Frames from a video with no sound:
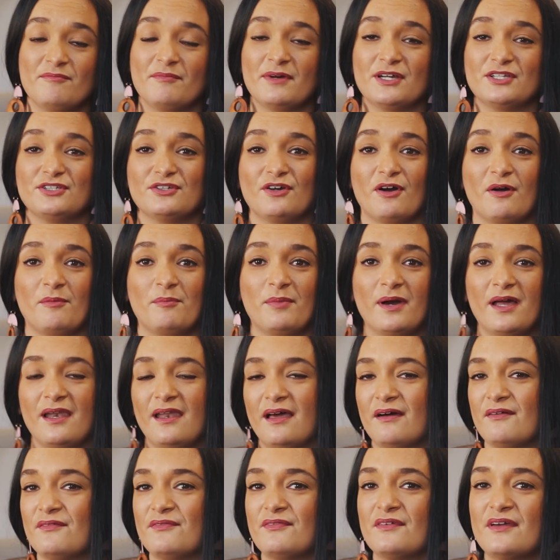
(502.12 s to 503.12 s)
my job. I
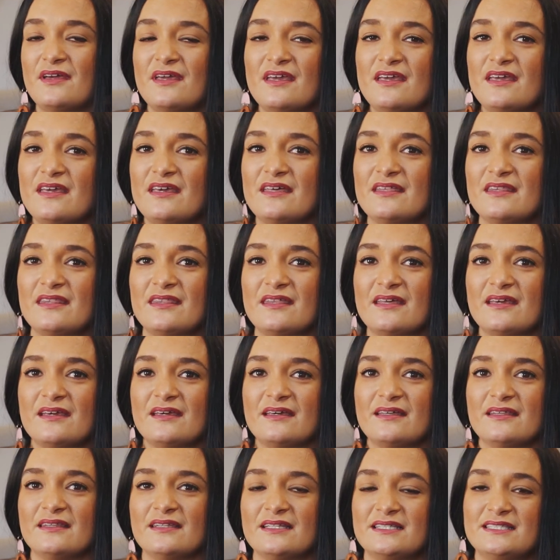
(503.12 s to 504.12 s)
love
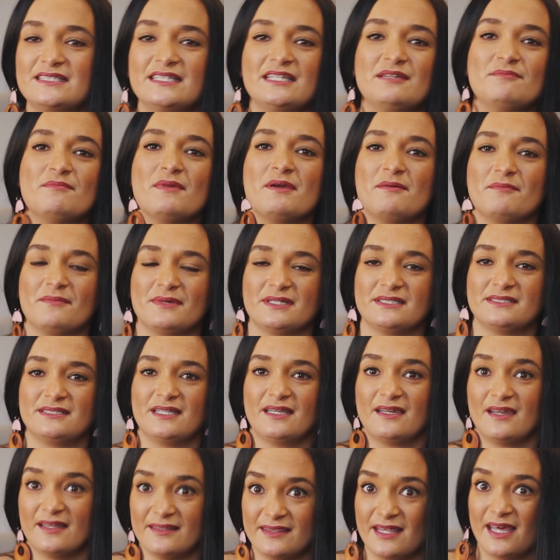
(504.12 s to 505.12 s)
the team members
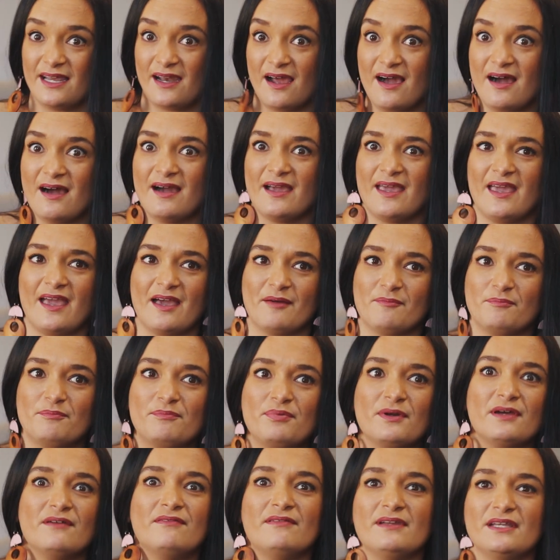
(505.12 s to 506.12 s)
that I am
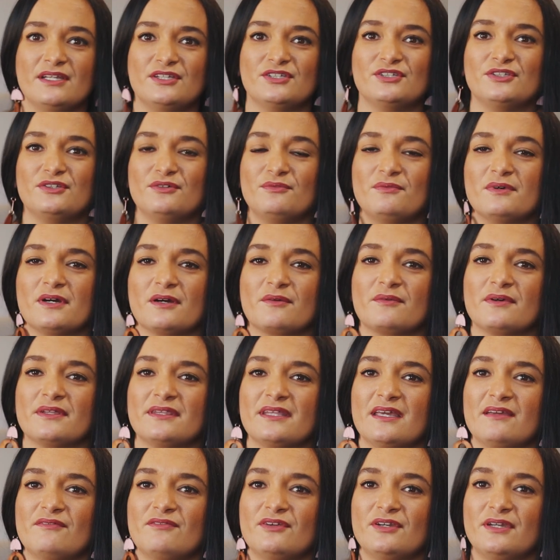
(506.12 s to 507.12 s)
privileged to work
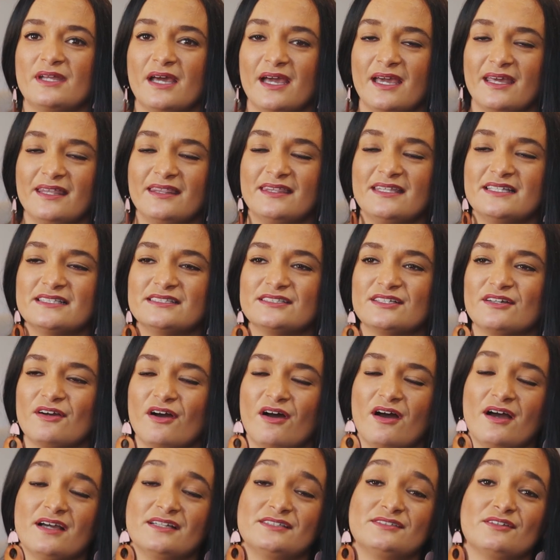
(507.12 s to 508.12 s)
with every day. These
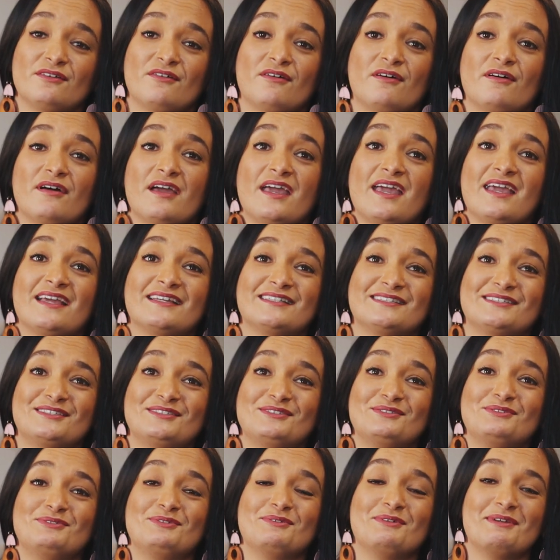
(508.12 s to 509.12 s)
guys are
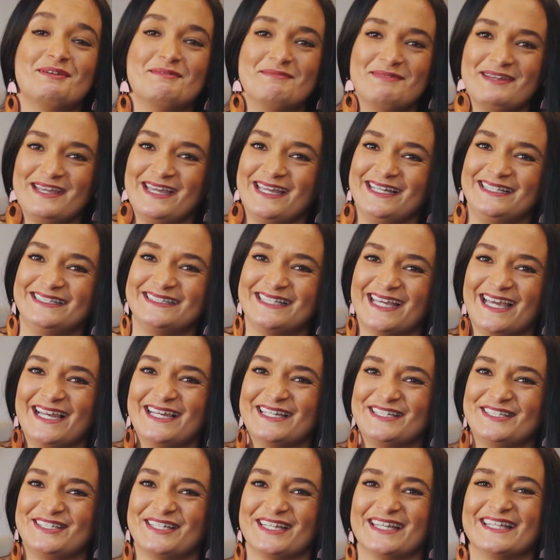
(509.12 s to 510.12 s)
extremely
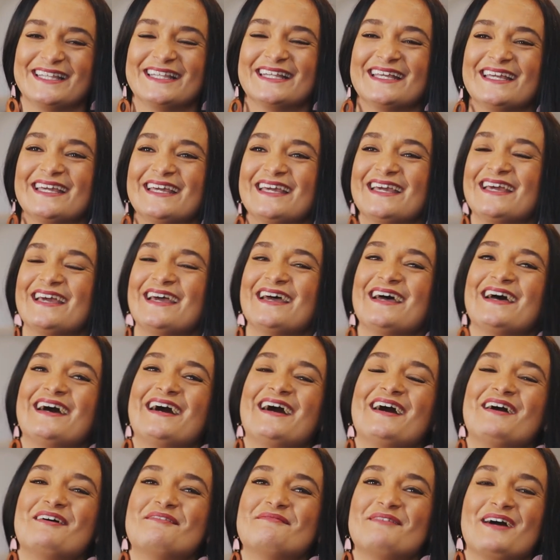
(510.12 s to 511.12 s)
intelligent.
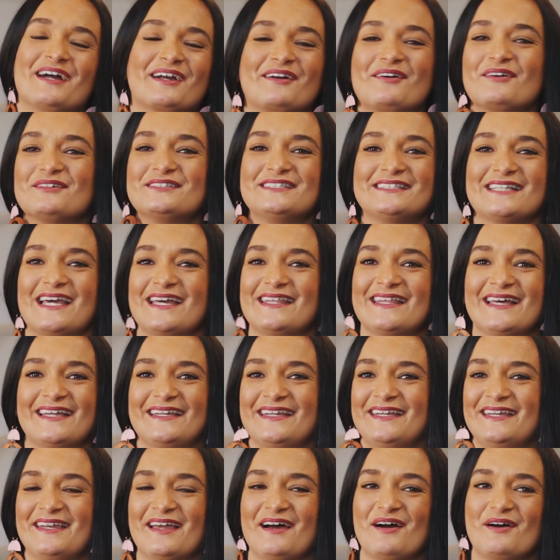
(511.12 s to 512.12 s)
I can't say that
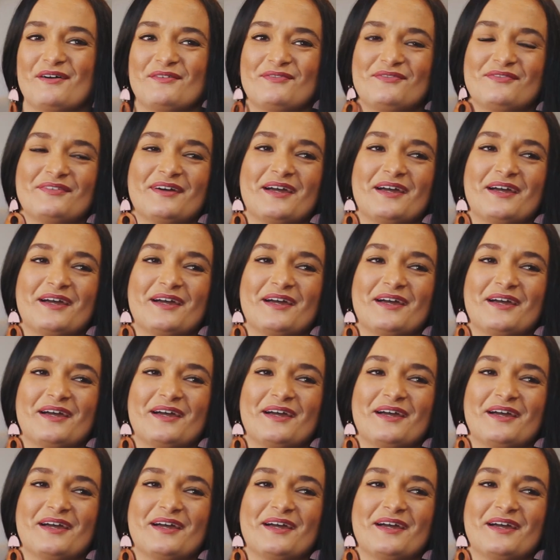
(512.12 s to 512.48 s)
enough.